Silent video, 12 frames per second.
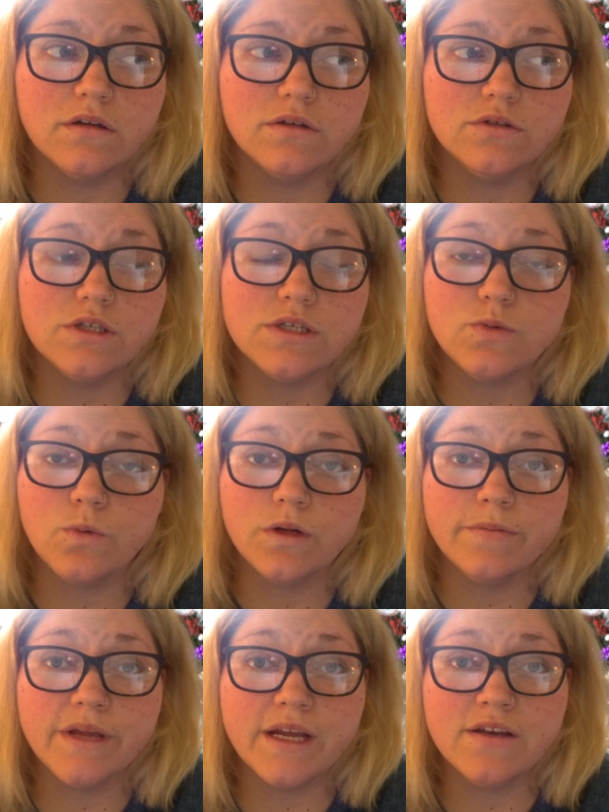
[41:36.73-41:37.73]
just
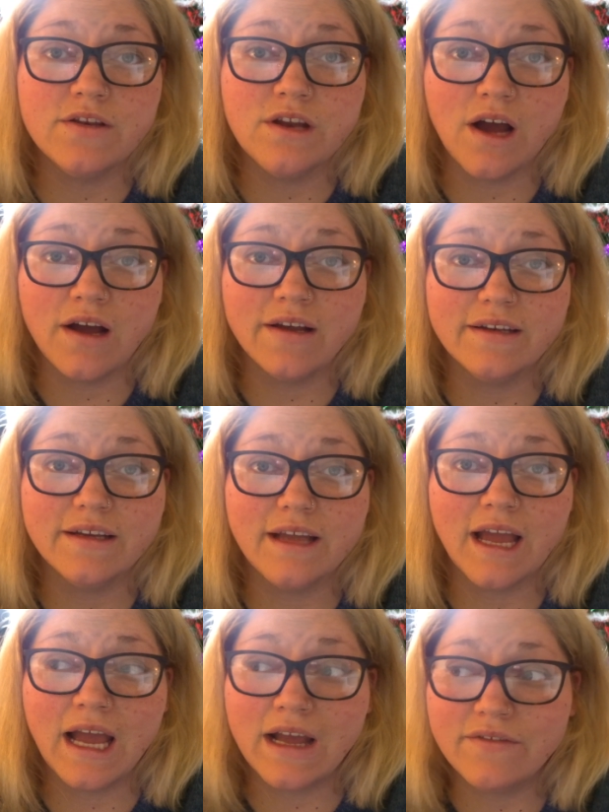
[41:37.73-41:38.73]
one man not
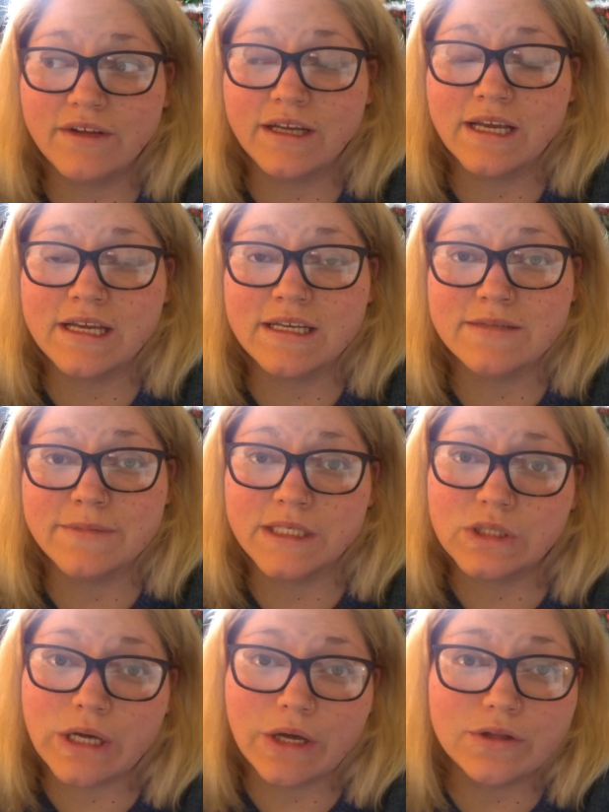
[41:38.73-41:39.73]
having his
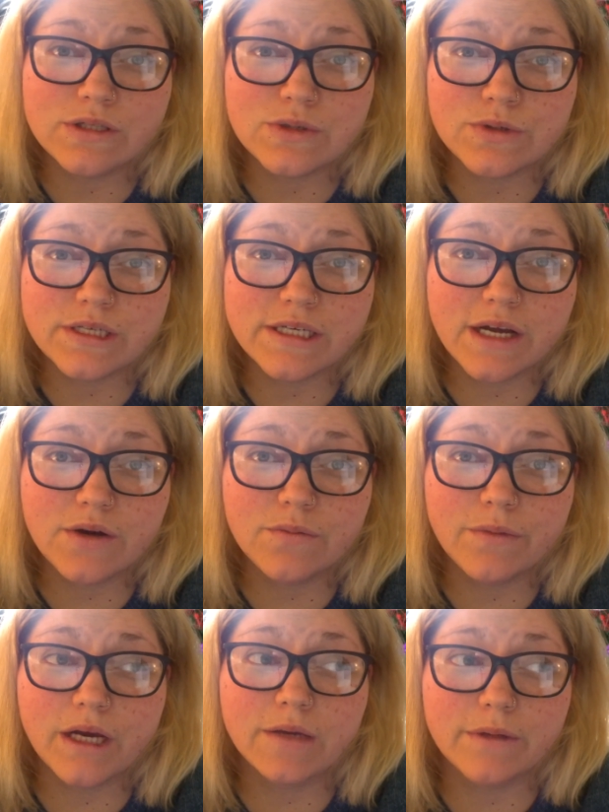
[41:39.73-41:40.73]
mental health sorted out
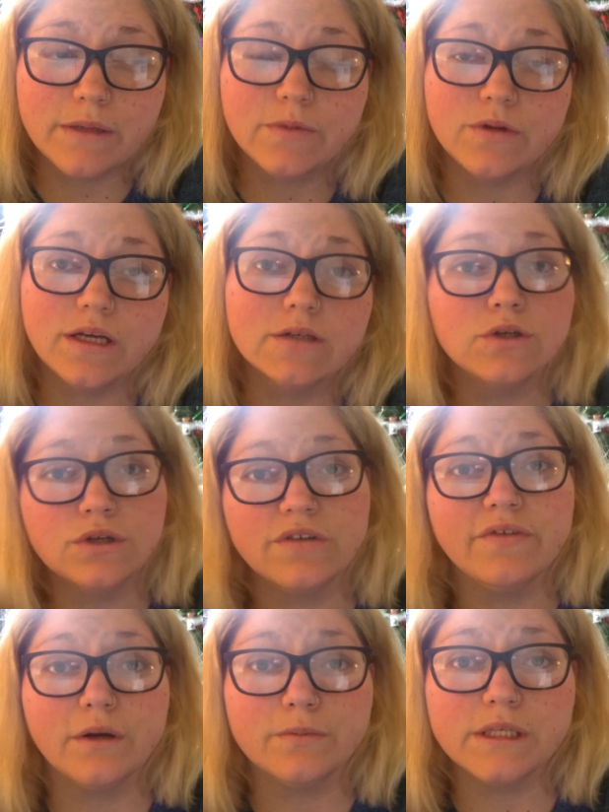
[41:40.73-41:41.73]
by people that could have
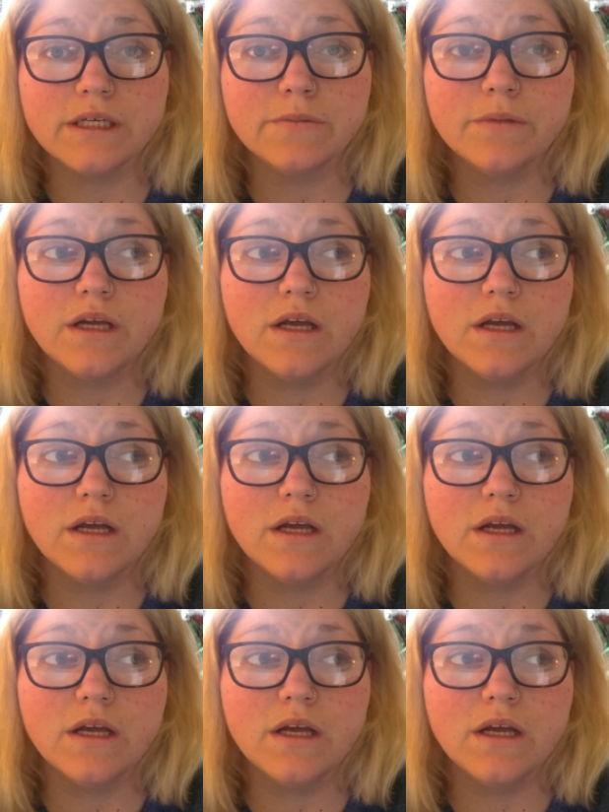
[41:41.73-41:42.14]
helped him